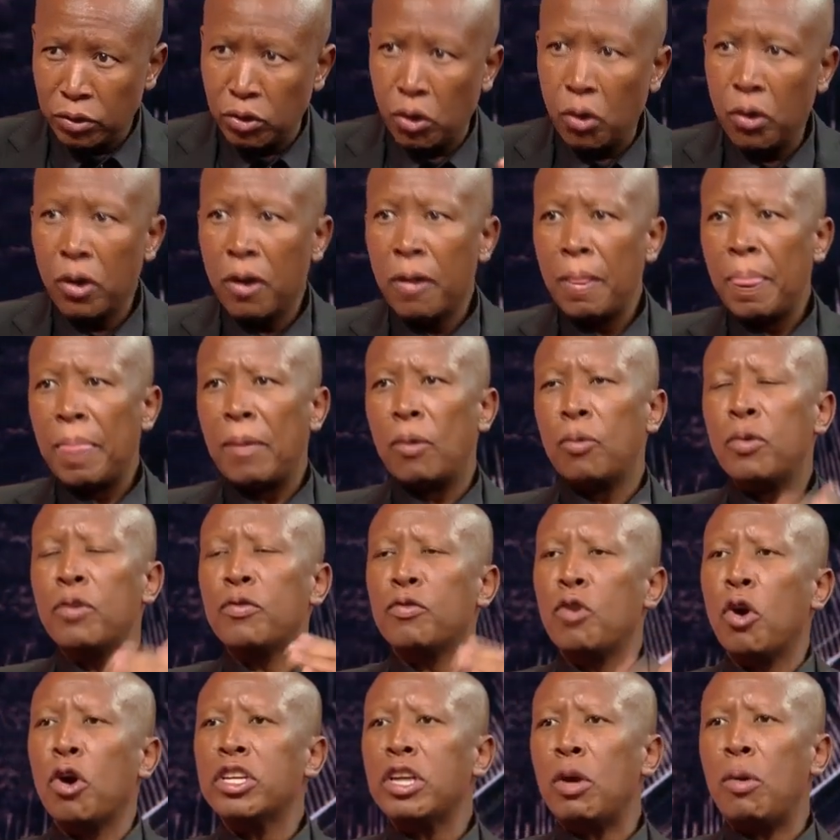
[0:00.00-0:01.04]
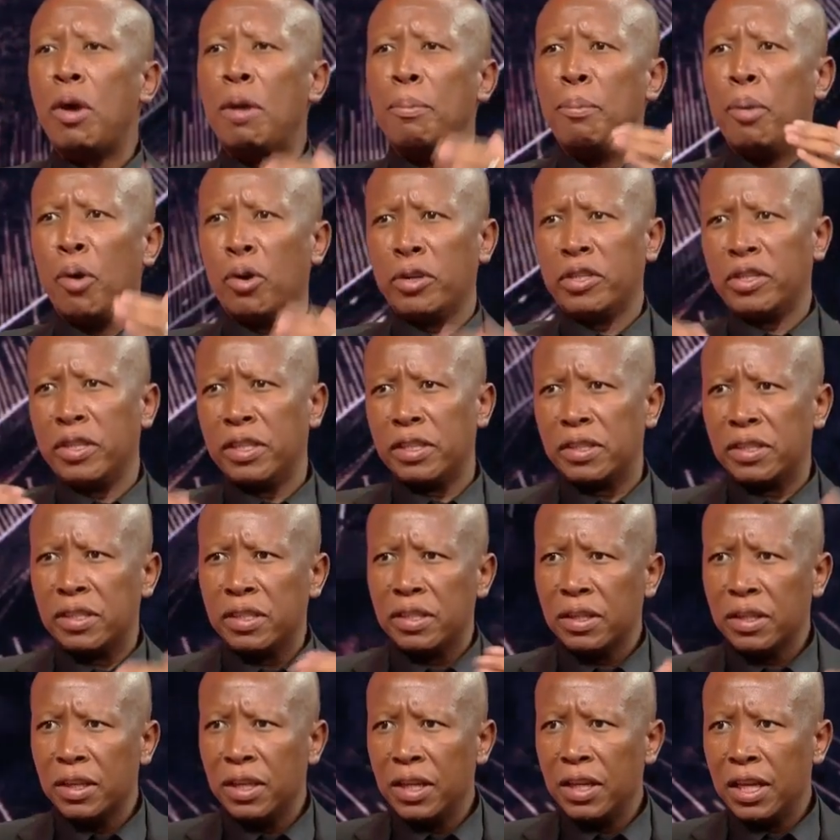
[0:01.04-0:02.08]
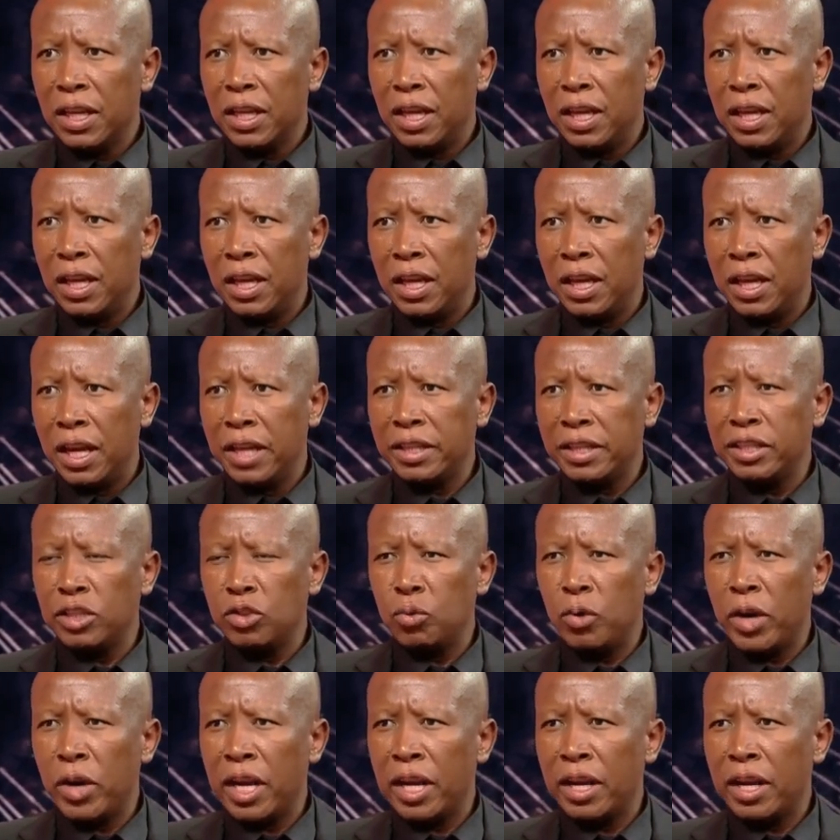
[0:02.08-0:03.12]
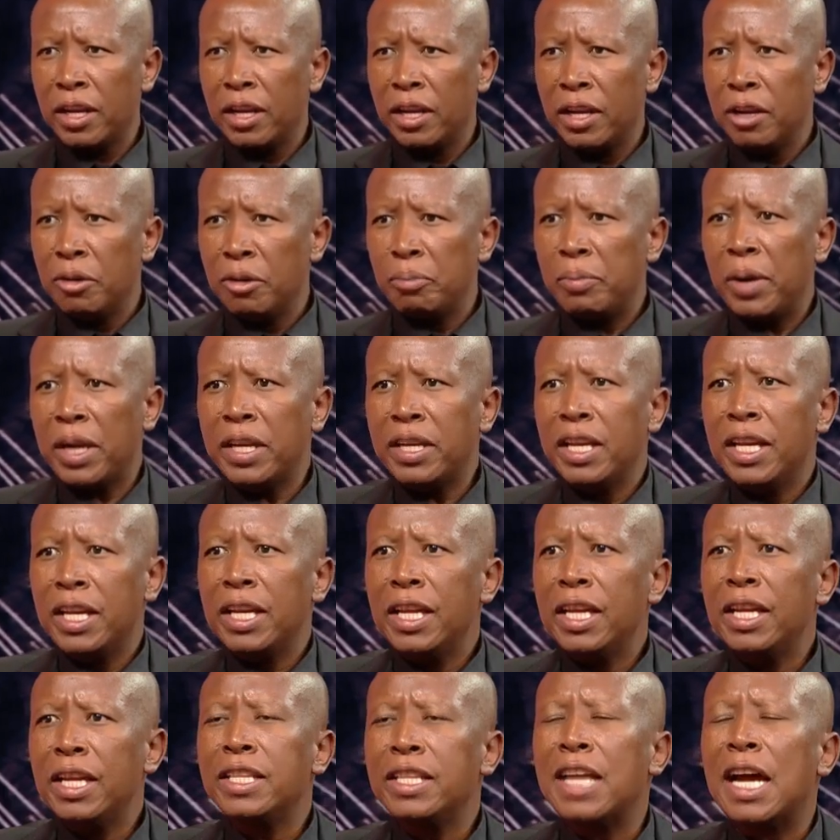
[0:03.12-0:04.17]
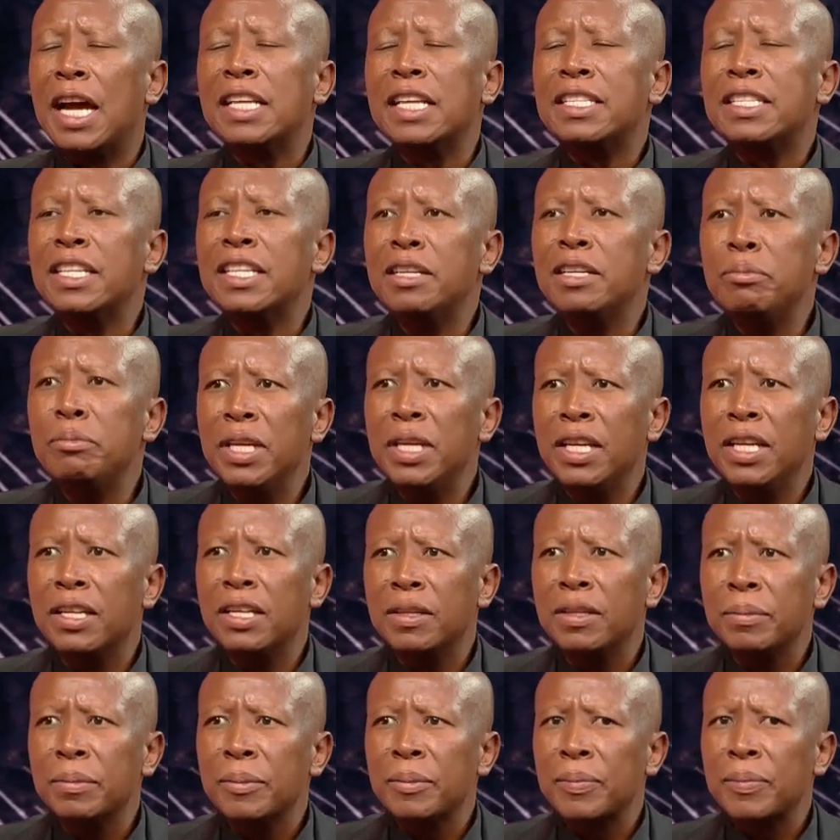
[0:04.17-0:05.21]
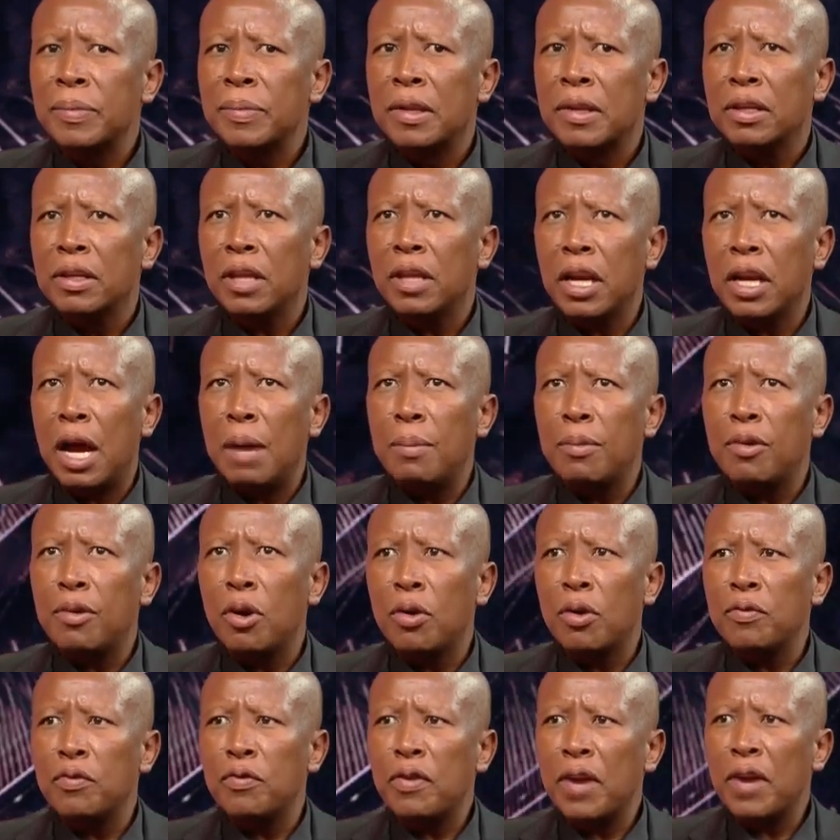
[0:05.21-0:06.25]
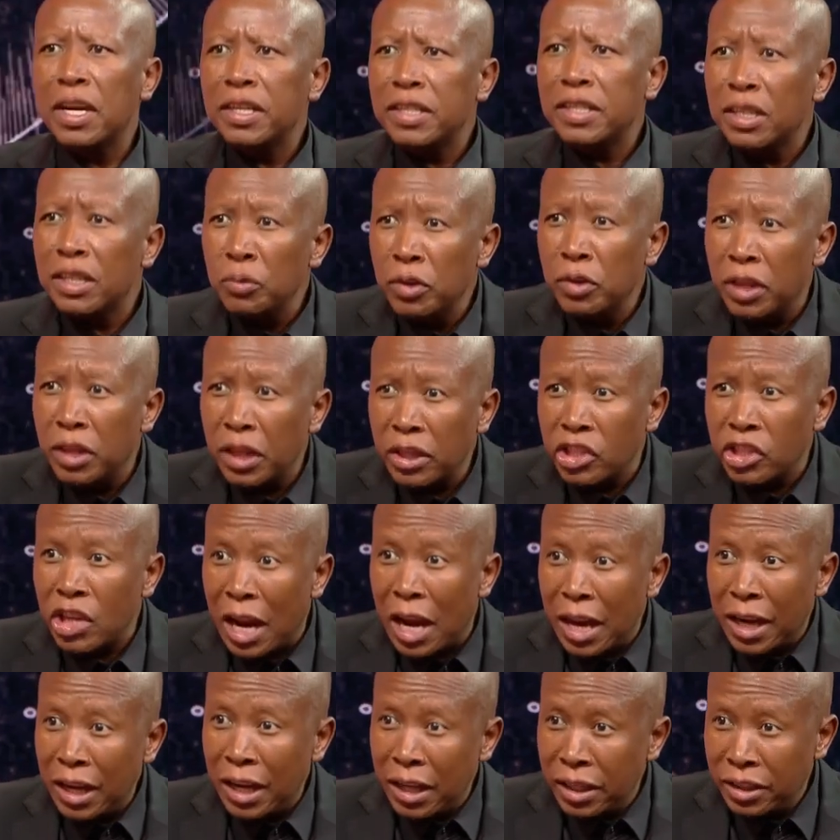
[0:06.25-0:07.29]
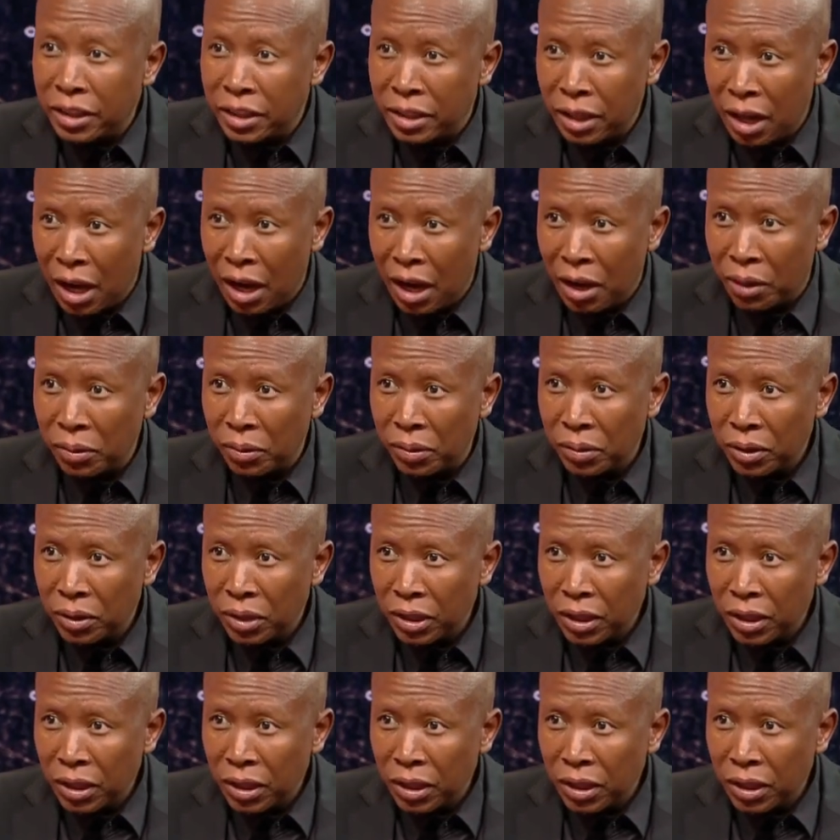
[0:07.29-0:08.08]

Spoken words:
So we've got our bosses, as it were, but it doesn't mean that I'm confronted with a challenge now,